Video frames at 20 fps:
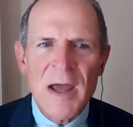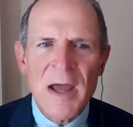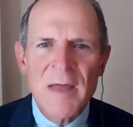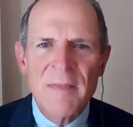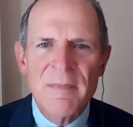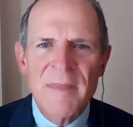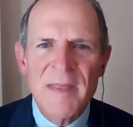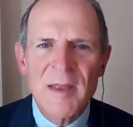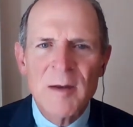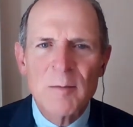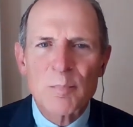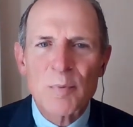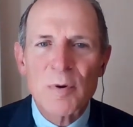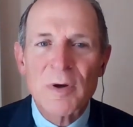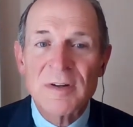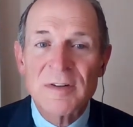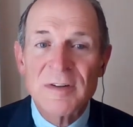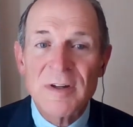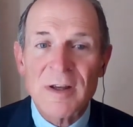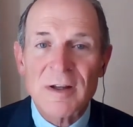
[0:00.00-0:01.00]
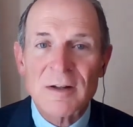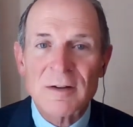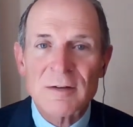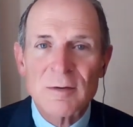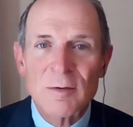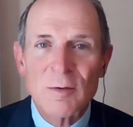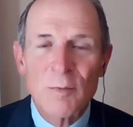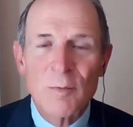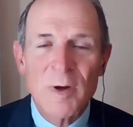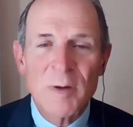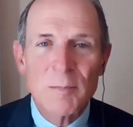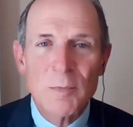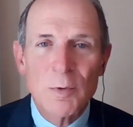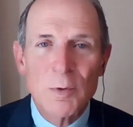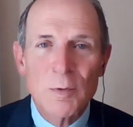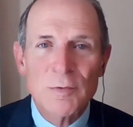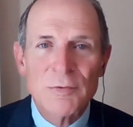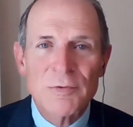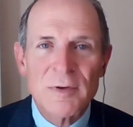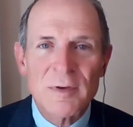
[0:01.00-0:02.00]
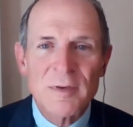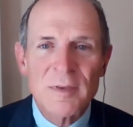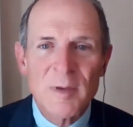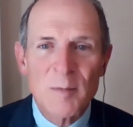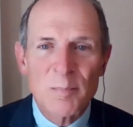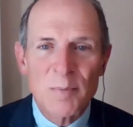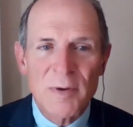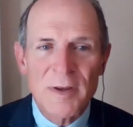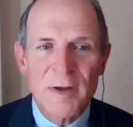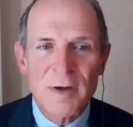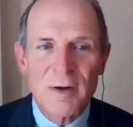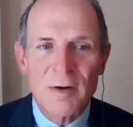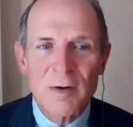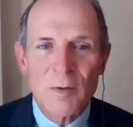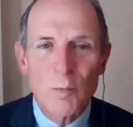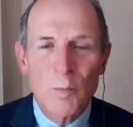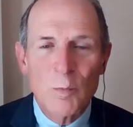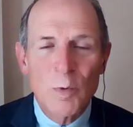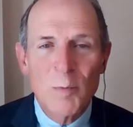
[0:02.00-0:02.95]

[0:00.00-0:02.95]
and then predict what moves the player